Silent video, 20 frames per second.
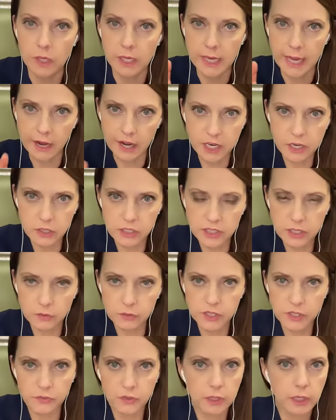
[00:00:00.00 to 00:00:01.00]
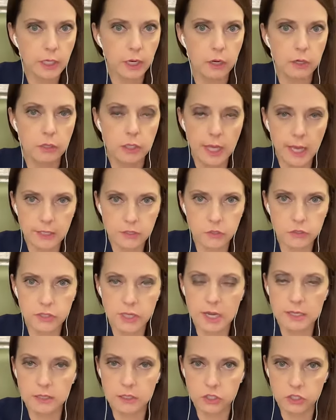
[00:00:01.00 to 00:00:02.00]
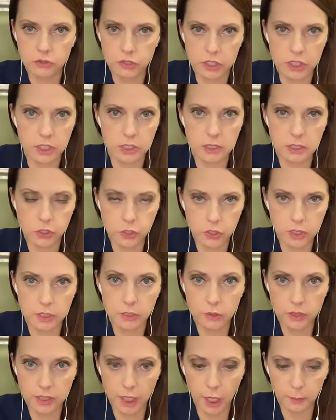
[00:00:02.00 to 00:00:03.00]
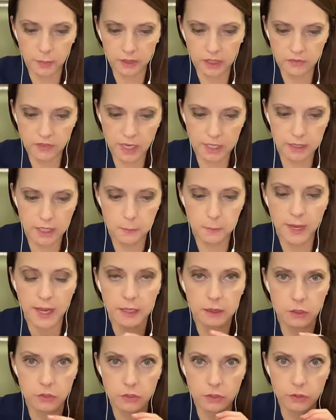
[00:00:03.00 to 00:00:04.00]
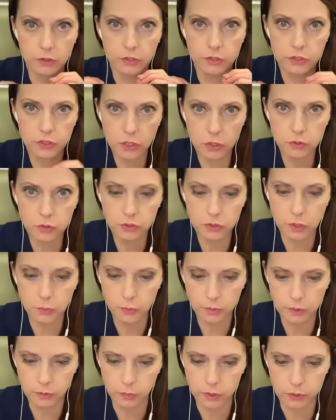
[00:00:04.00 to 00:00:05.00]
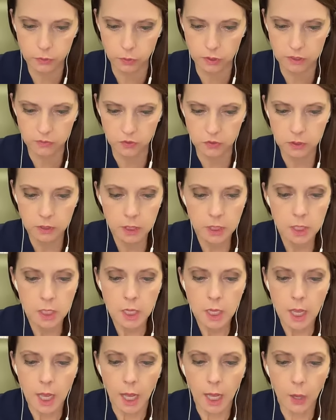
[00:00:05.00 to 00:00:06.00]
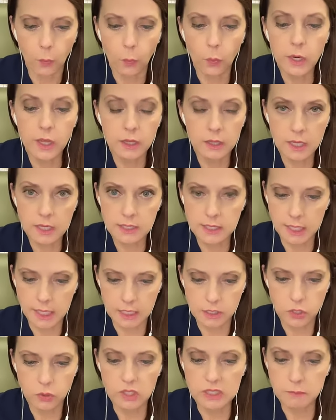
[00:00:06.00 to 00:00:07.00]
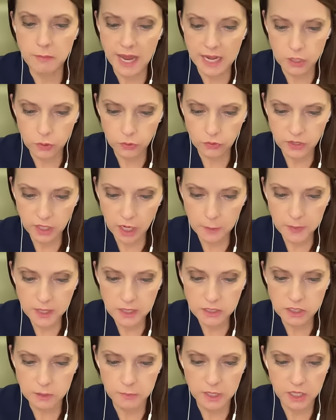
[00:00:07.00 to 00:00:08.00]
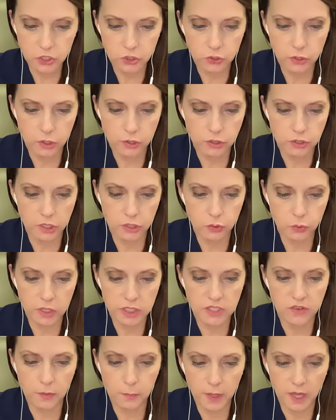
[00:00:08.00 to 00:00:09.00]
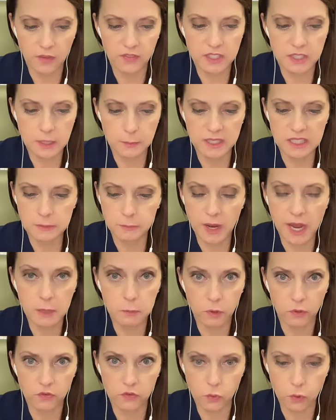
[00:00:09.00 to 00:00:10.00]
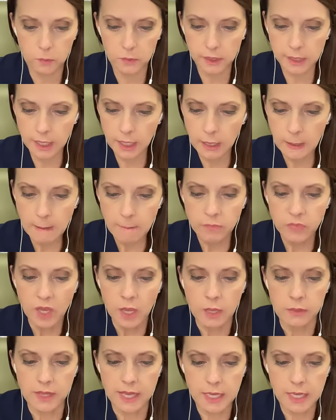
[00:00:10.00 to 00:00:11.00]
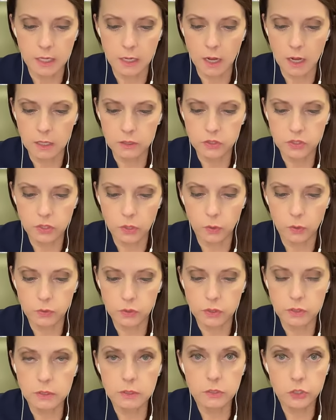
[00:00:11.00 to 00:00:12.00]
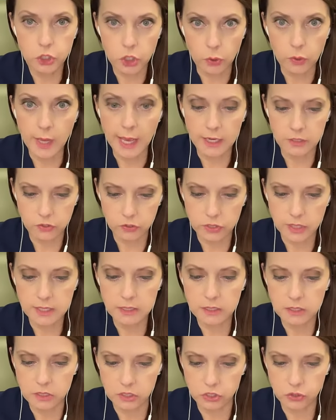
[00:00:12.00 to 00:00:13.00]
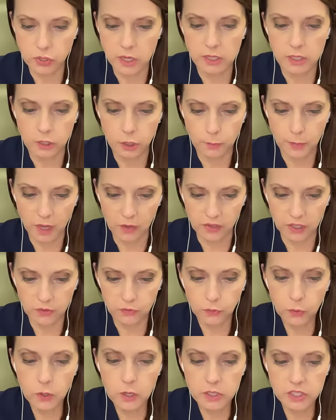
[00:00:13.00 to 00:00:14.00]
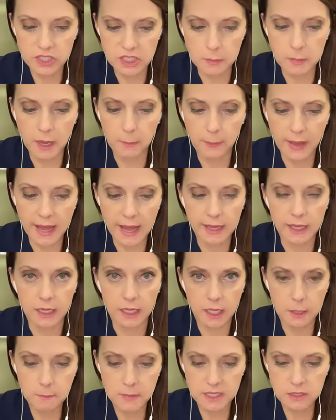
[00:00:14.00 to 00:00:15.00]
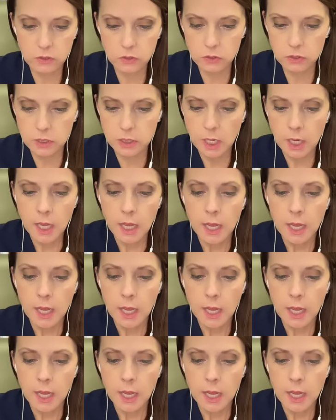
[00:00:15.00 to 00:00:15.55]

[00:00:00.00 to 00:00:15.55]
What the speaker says: carry yourself differently, or exercises, stretches that you can do to help alleviate that pain. They're so resourceful. One of the things they can do is manual therapy to make sure the joints of your pelvis, hip, and spine move normally. They can also show you exercises to strengthen your pelvic floor, stomach, back, and hip muscles.